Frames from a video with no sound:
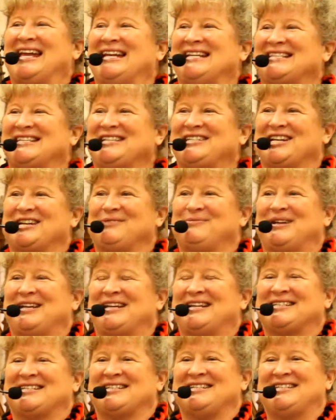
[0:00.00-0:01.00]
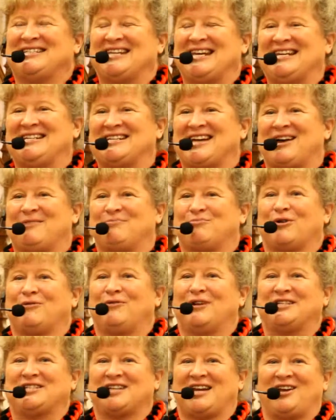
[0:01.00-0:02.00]
ladies and gentlemen, it is indeed a
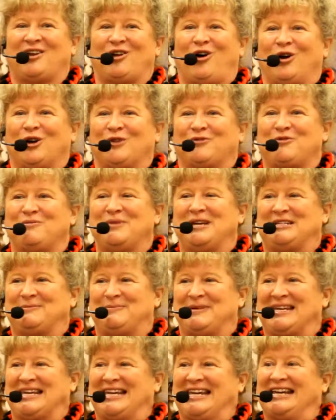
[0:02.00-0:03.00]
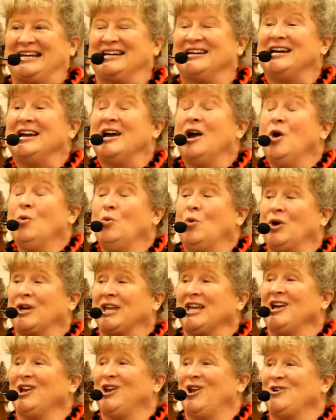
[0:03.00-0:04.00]
privilege and an honour for me to be here
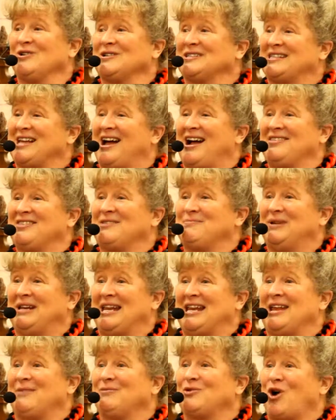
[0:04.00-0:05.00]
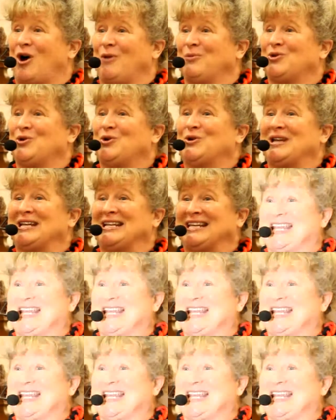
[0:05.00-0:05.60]
working alongside the Millennium Copthorne